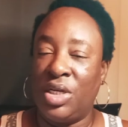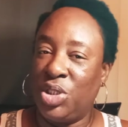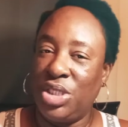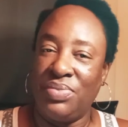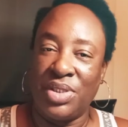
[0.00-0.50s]

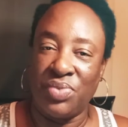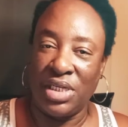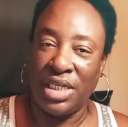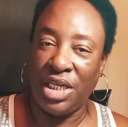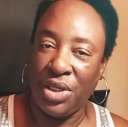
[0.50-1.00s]
she was
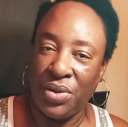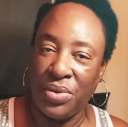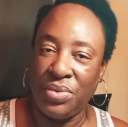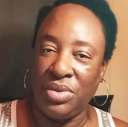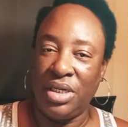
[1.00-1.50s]
really
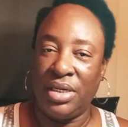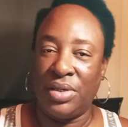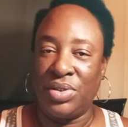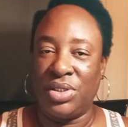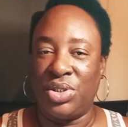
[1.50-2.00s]
cute, so